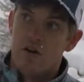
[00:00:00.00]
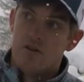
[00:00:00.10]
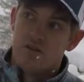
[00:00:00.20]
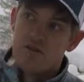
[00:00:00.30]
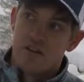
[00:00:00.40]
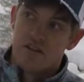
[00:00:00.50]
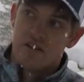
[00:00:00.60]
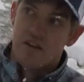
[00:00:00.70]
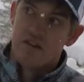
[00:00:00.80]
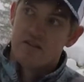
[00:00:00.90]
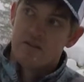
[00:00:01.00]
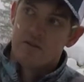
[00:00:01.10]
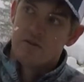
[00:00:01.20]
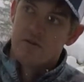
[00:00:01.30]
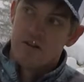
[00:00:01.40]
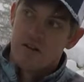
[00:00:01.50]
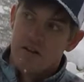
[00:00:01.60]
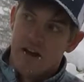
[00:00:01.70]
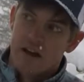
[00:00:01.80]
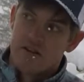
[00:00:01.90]
just has a nice little
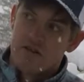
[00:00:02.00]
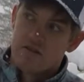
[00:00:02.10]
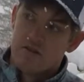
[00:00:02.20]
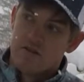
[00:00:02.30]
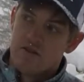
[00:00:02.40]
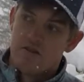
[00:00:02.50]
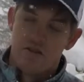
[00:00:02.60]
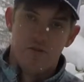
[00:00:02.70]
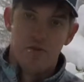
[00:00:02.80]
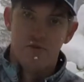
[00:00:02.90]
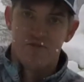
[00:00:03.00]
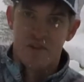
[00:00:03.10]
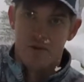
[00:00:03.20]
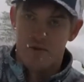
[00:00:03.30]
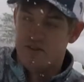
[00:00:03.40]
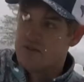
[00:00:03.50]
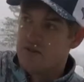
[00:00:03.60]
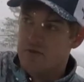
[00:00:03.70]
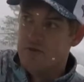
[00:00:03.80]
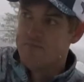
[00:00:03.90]
click-clack, just a little subtleness
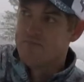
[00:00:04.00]
to it.